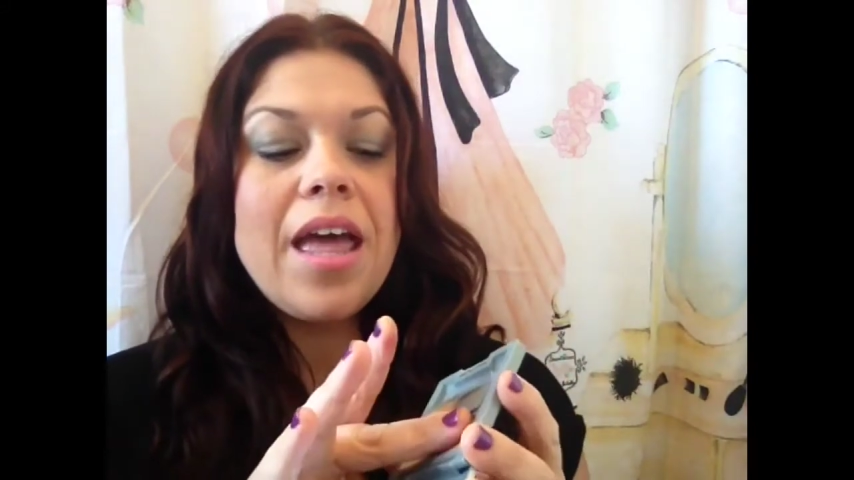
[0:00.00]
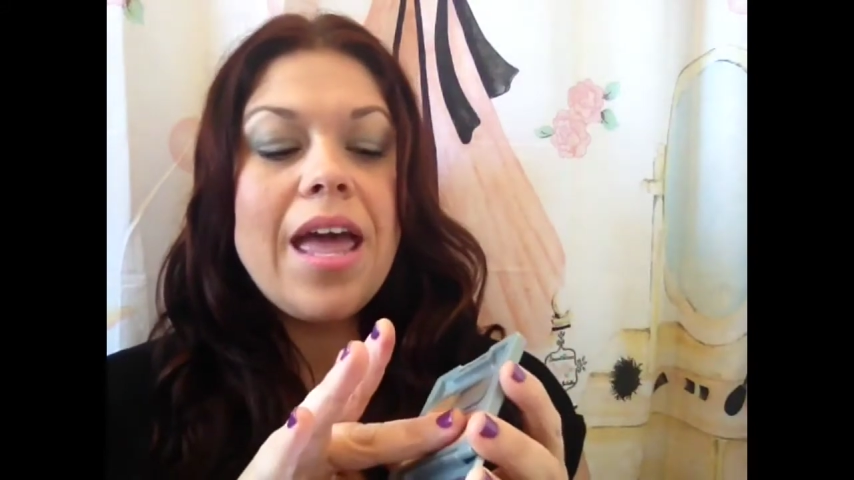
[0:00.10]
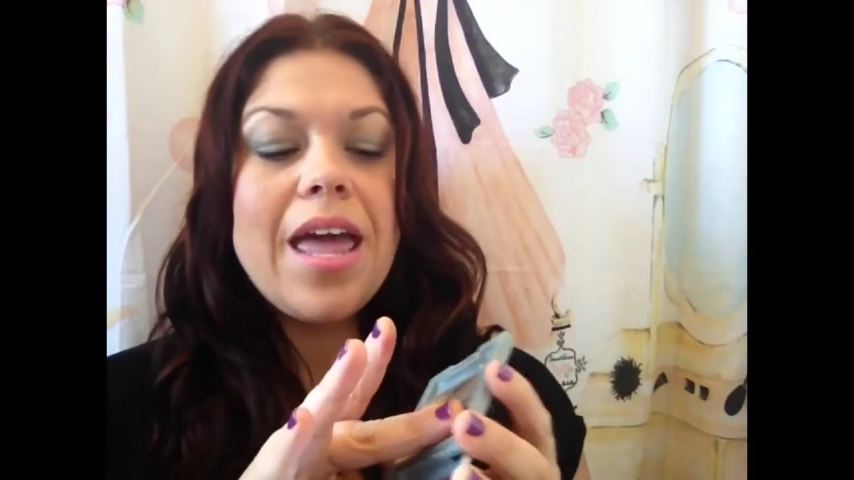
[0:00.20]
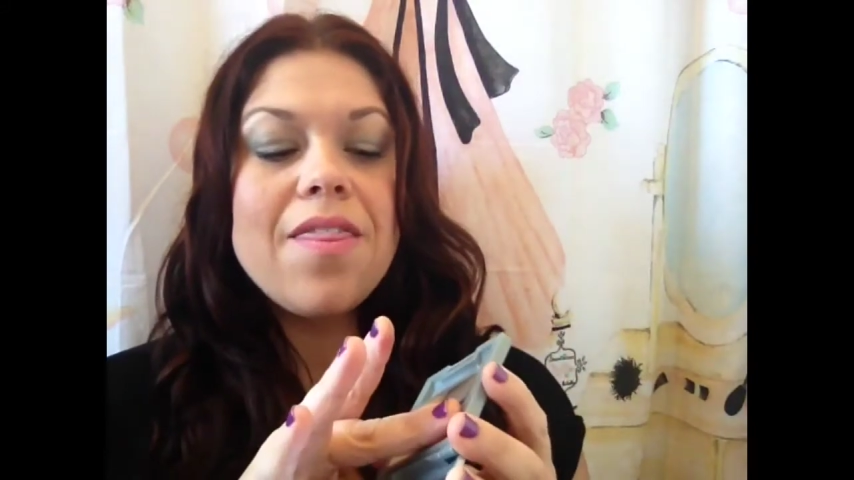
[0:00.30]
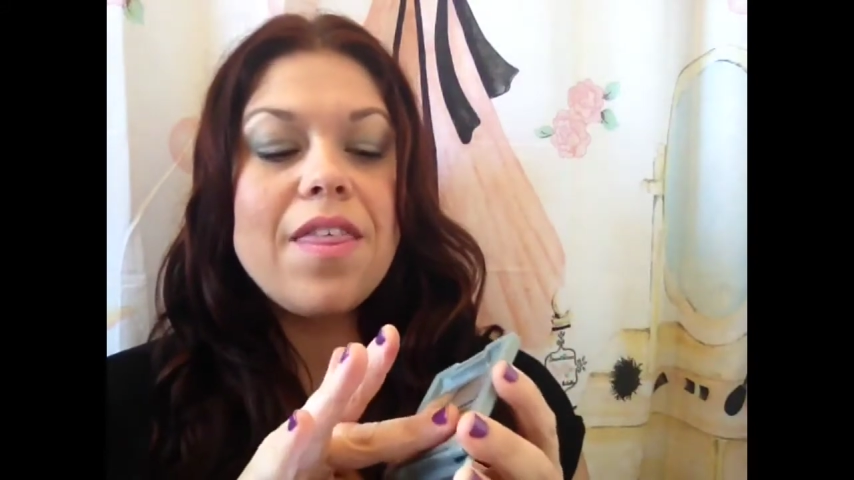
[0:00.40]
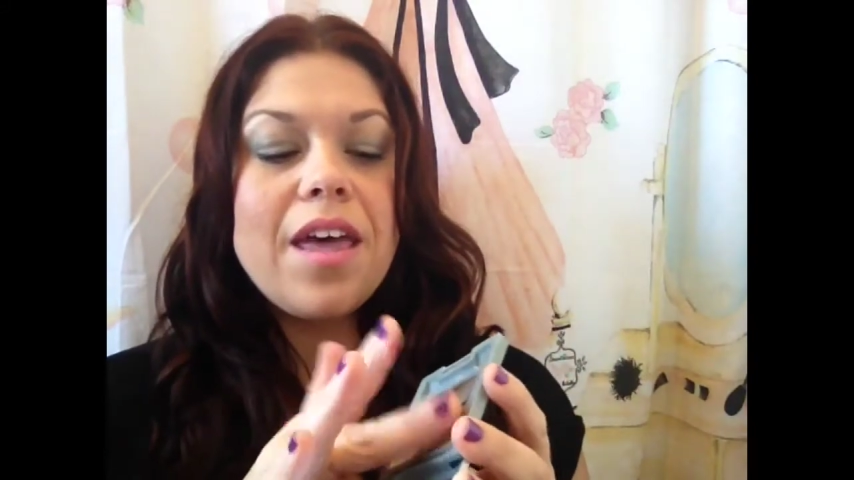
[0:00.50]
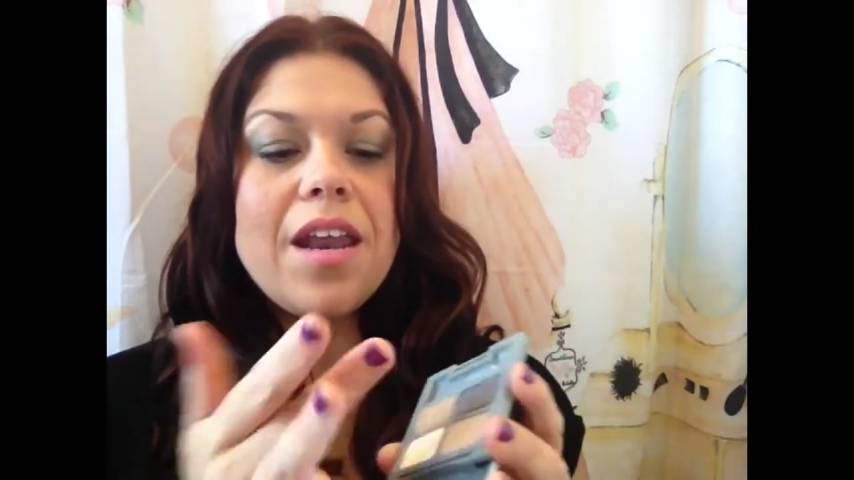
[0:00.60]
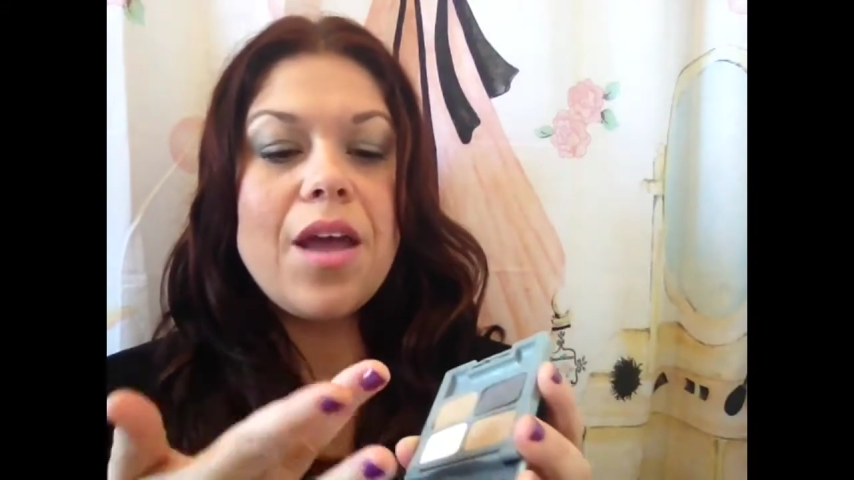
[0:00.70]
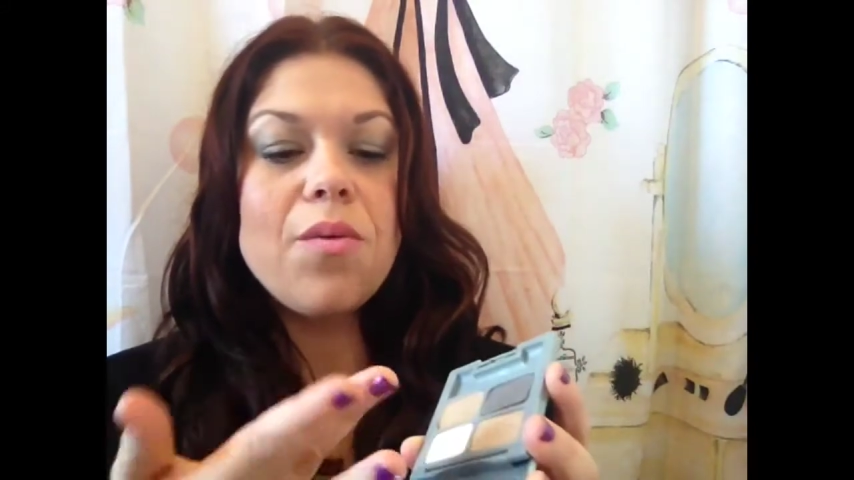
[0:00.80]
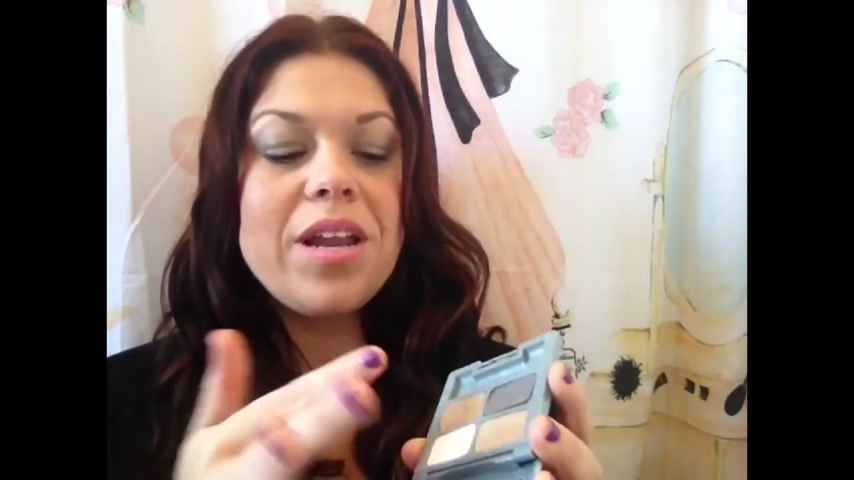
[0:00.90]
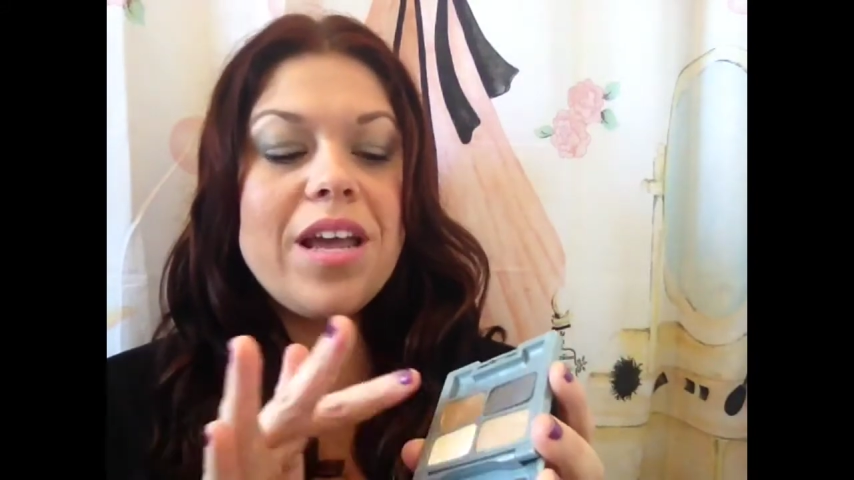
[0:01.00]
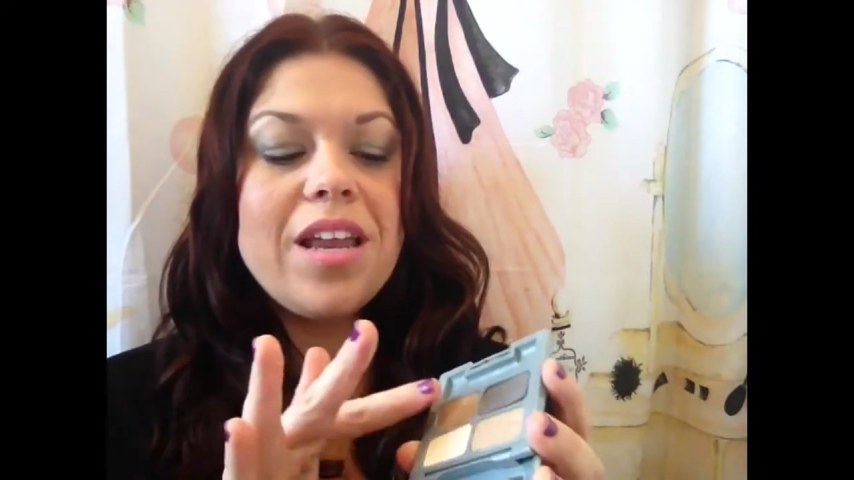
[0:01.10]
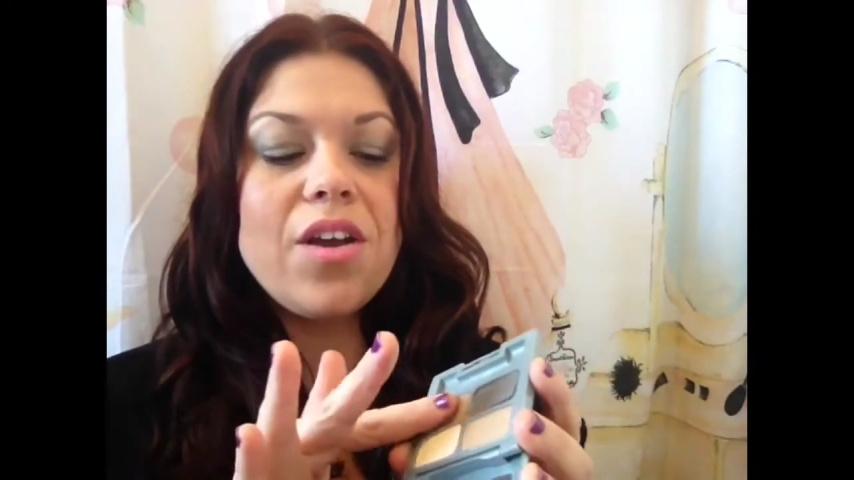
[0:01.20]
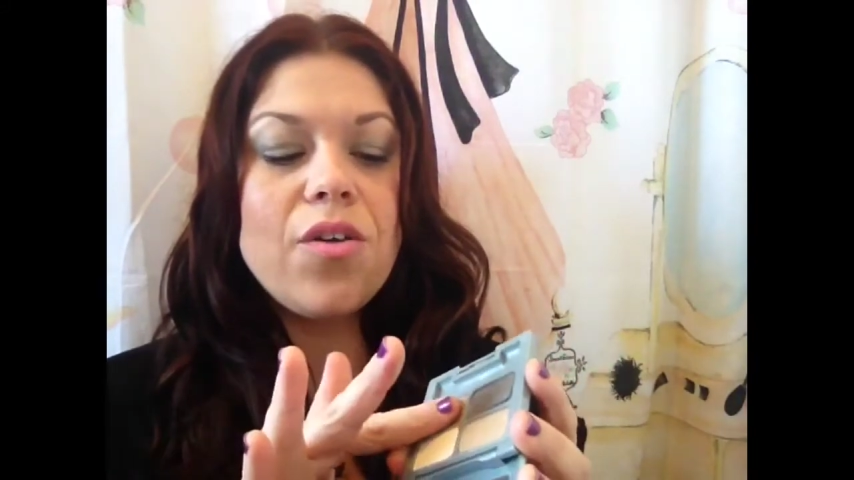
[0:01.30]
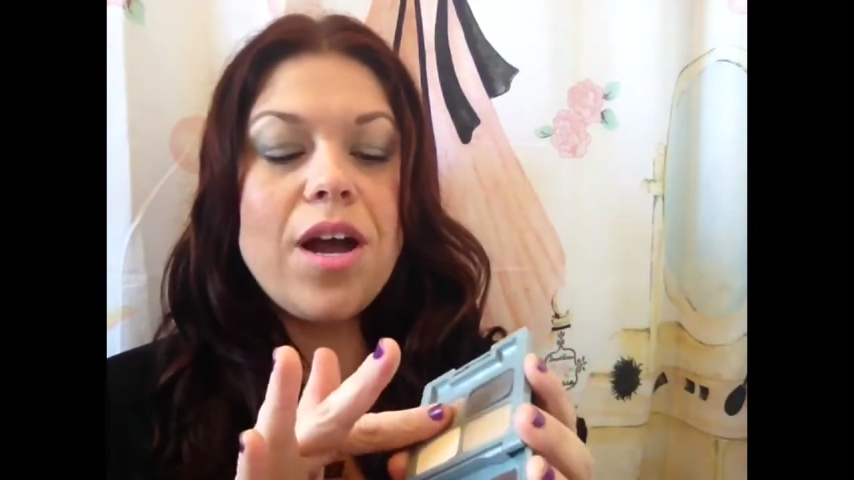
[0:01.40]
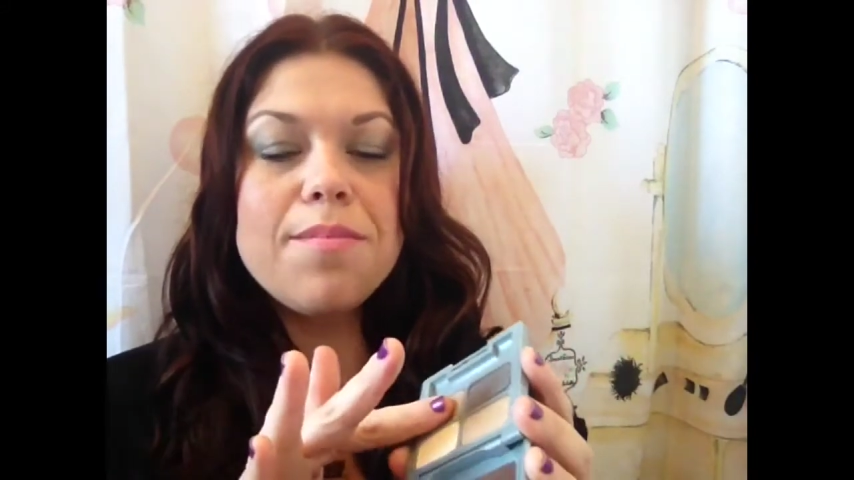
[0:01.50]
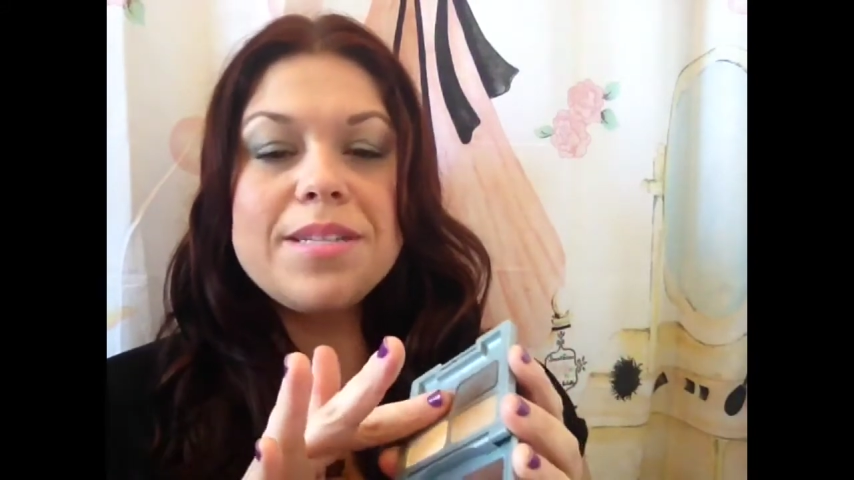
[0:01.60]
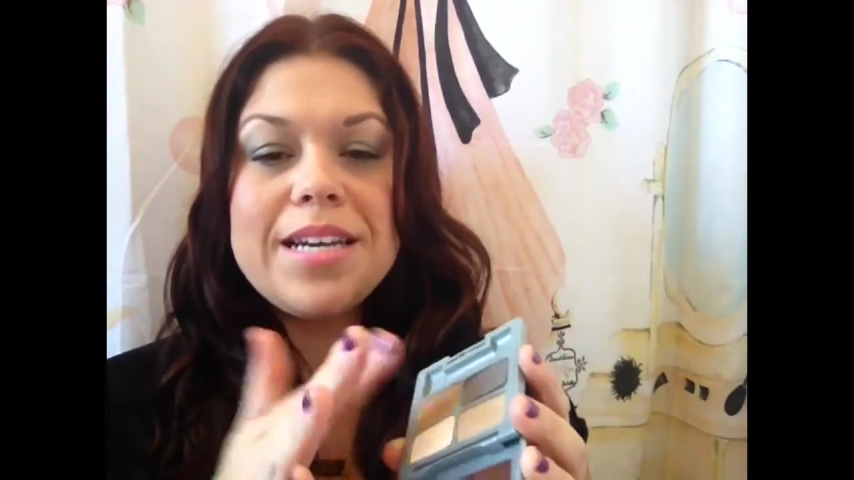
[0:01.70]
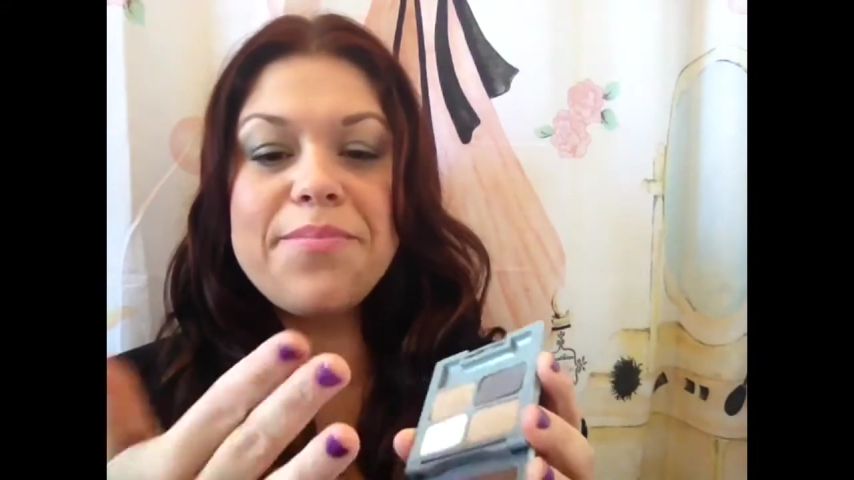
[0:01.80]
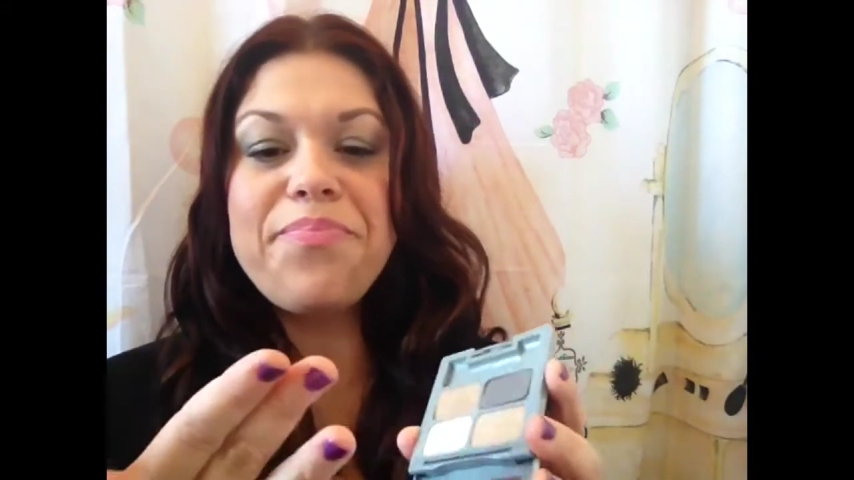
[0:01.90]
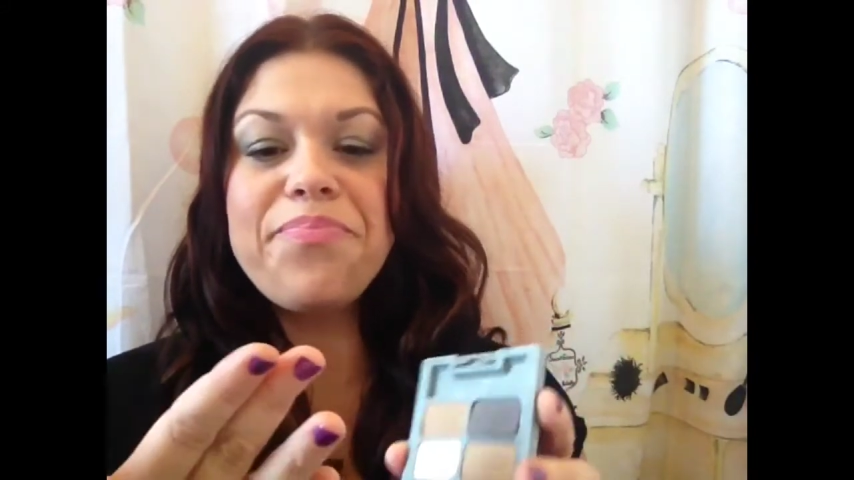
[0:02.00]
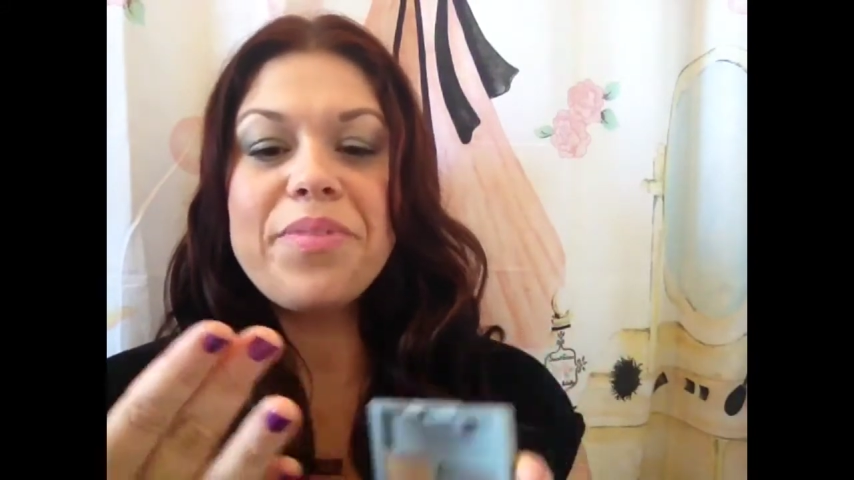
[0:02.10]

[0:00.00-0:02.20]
and then I went ahead and grabbed it,